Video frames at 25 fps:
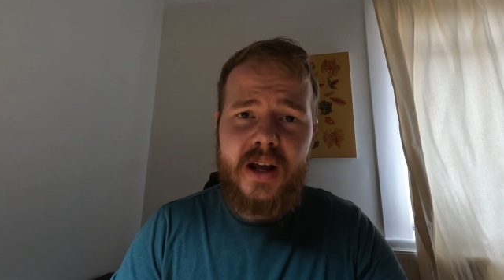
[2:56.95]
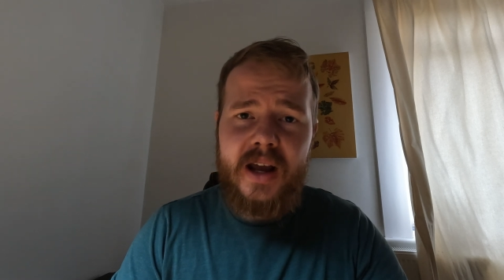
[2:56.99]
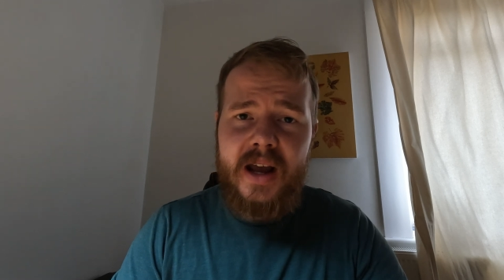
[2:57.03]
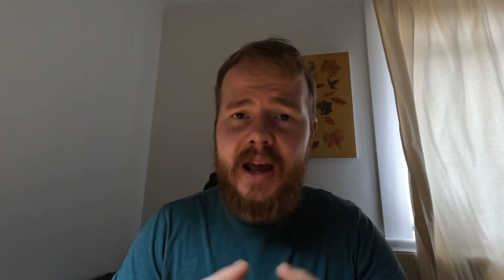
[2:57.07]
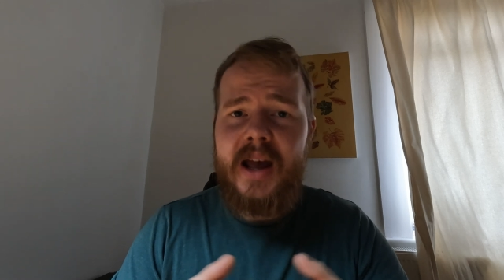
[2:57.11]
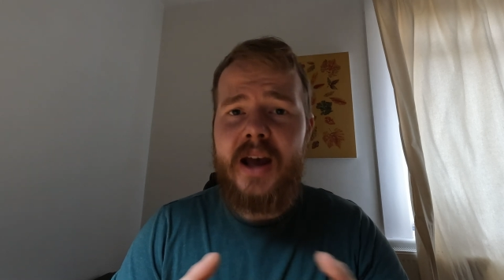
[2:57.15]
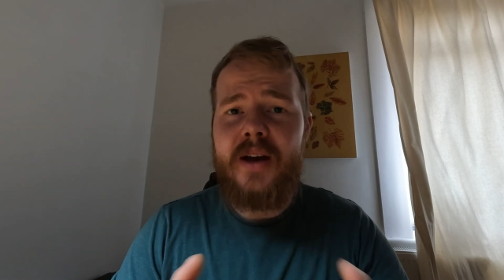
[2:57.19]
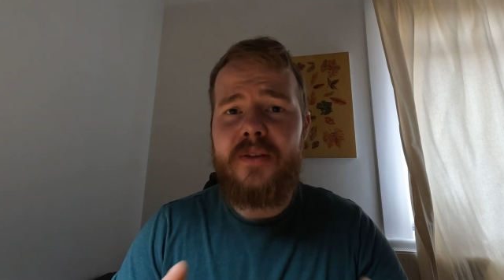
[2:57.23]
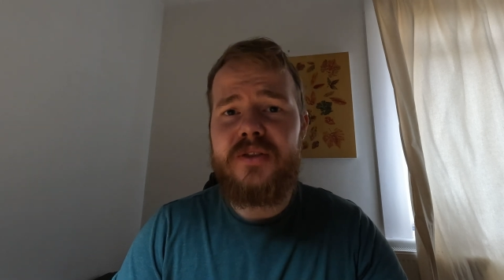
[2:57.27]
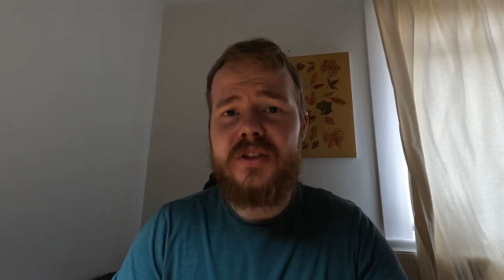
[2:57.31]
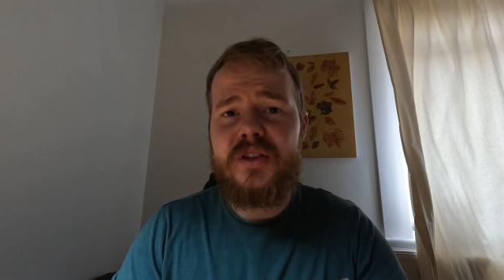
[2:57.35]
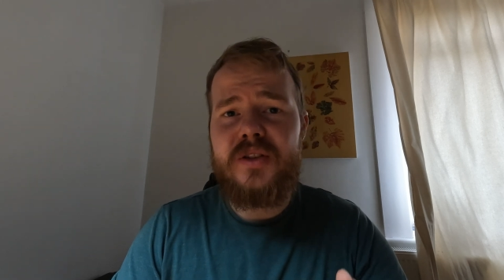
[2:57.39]
that
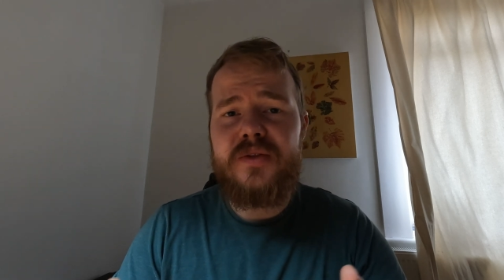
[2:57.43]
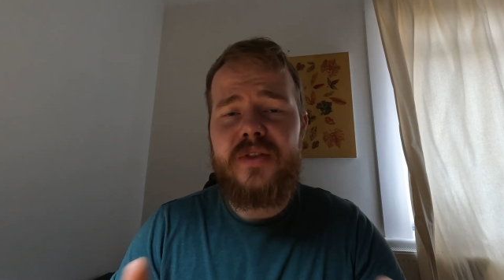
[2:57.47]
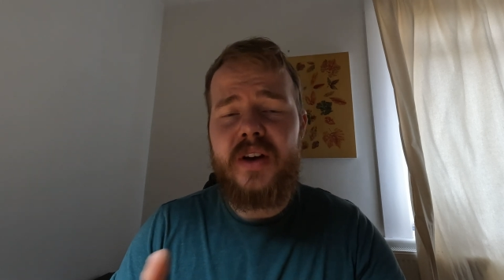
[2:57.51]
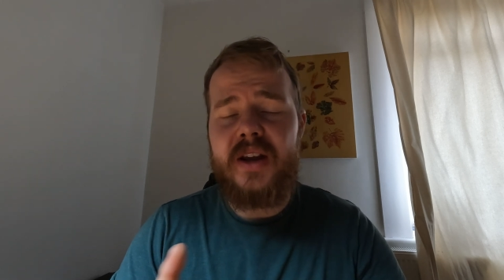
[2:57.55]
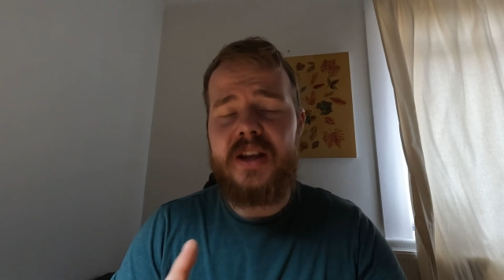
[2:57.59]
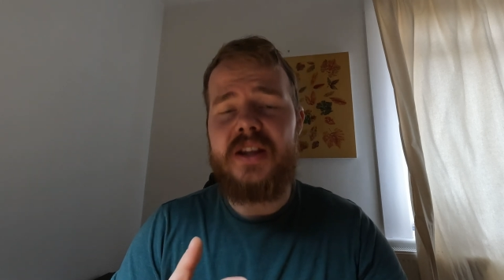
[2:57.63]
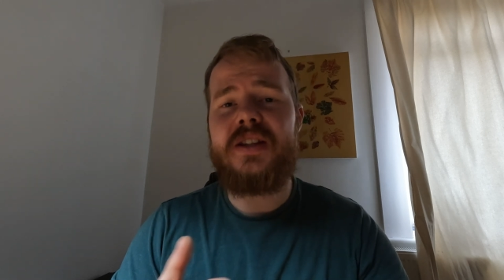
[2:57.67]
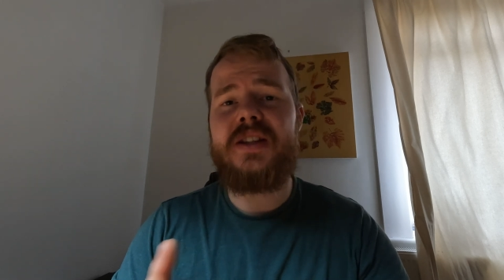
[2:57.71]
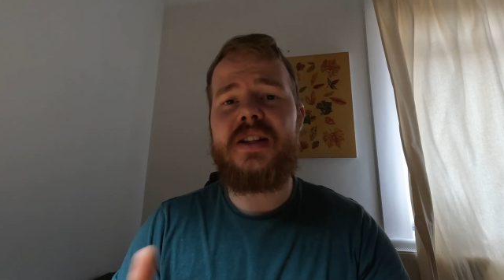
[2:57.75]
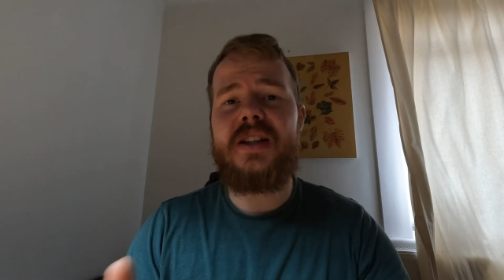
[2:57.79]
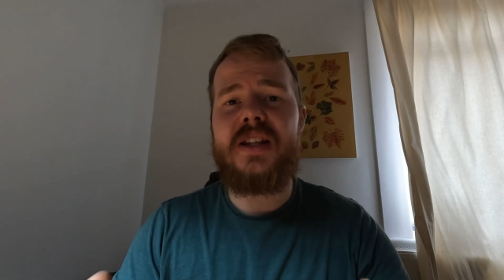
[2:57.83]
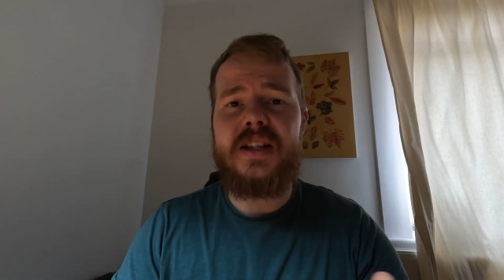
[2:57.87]
have to
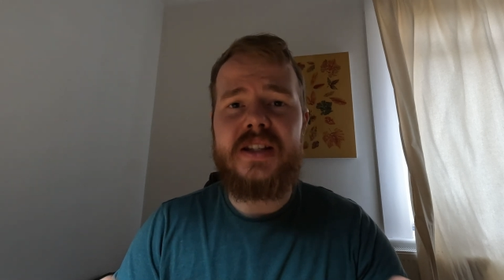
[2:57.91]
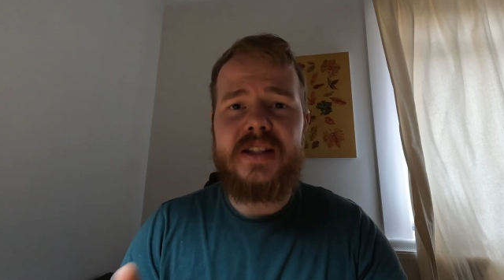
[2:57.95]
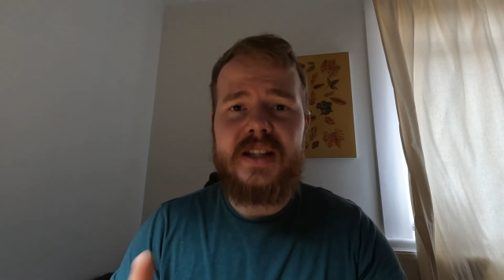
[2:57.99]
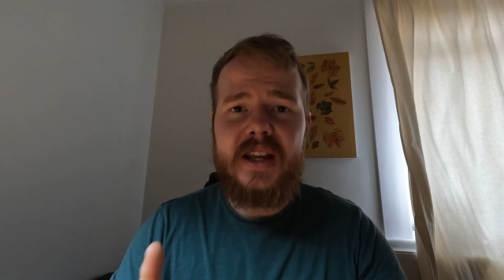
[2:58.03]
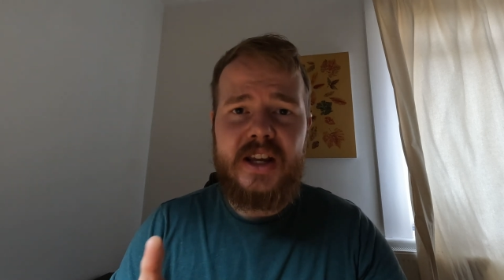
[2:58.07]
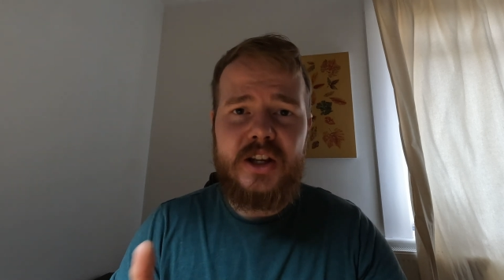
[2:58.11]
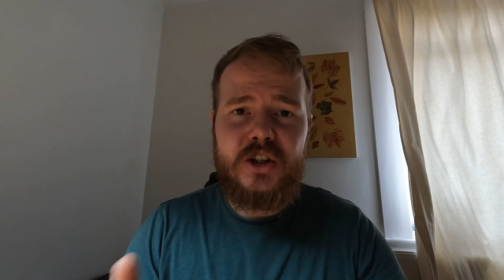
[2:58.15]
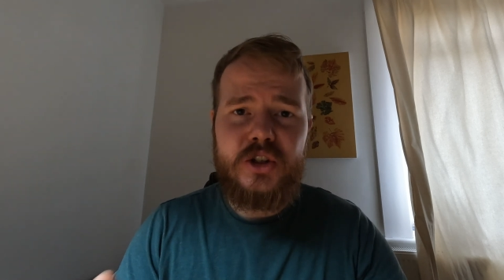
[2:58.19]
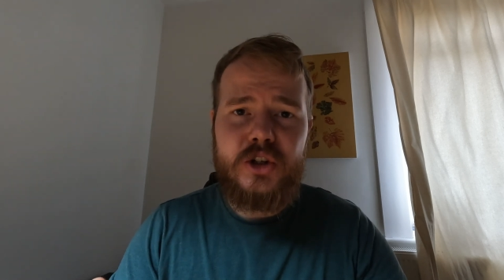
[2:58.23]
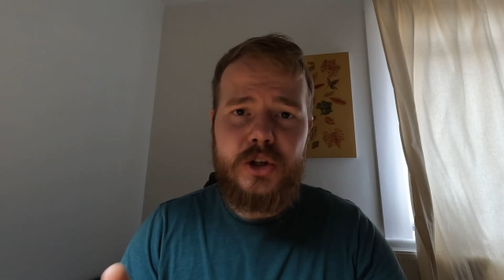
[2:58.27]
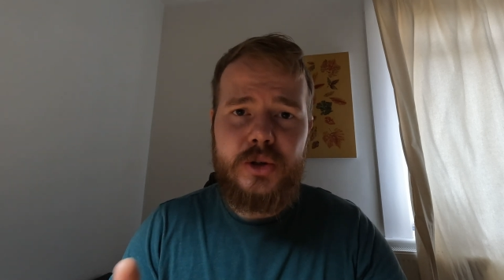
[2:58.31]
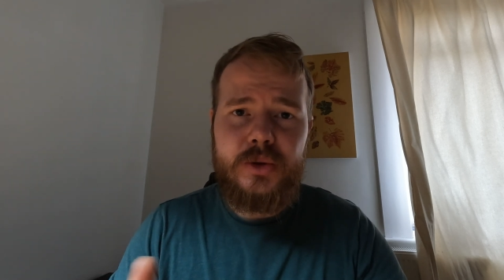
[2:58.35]
face these
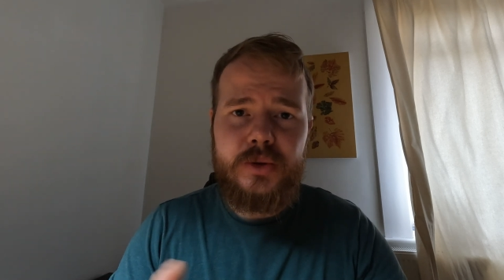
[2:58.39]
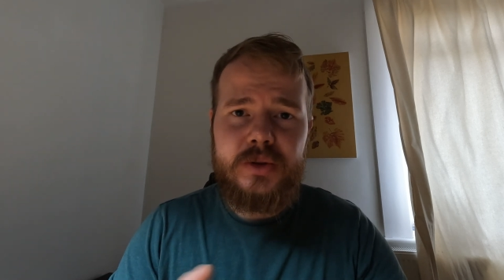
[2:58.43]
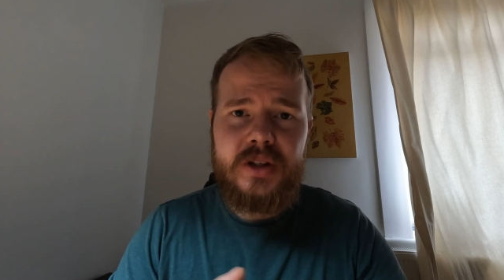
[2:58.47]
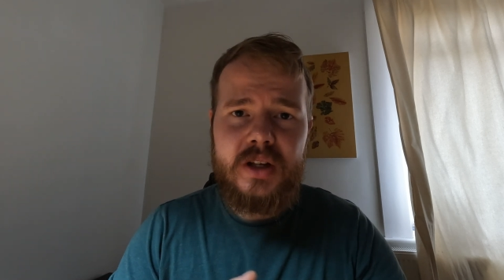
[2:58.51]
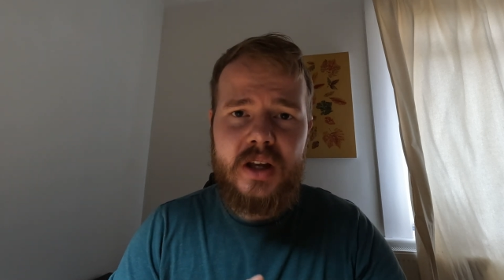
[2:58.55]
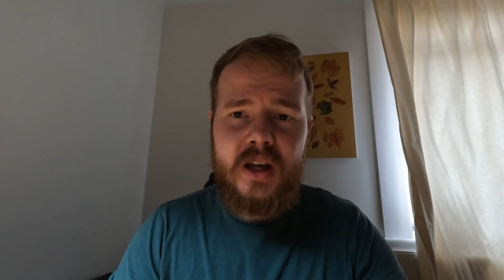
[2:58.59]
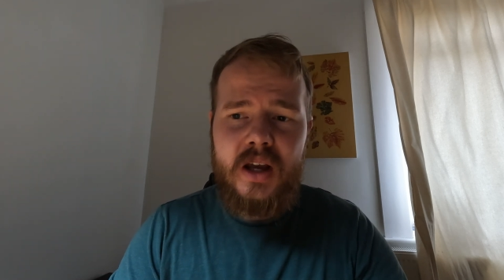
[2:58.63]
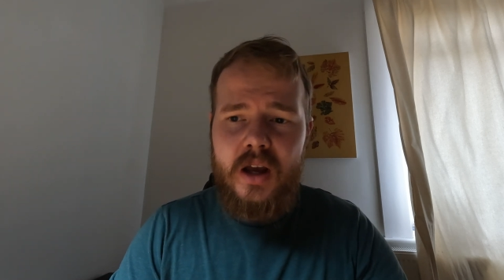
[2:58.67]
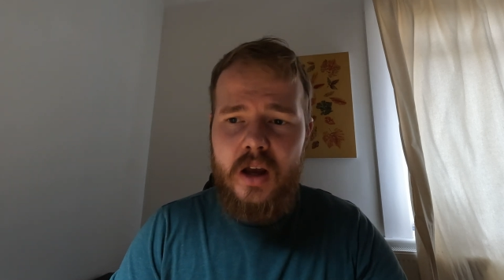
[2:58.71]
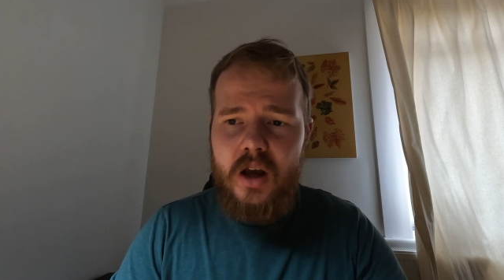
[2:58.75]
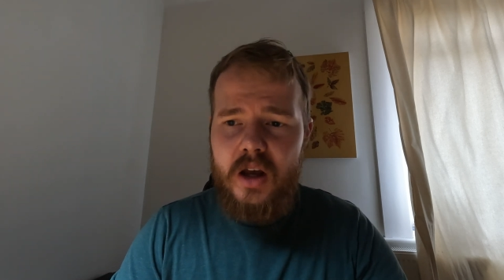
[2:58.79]
issues,